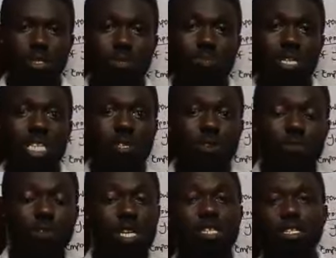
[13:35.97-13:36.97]
to be
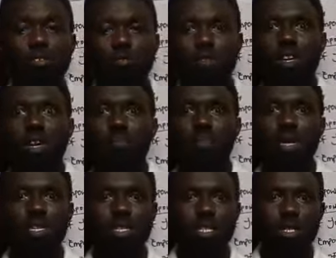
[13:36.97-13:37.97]
innovative, your
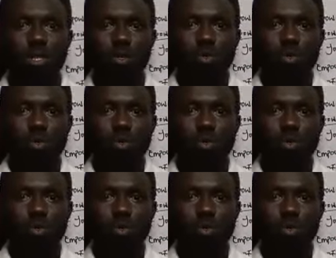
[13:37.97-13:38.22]
ability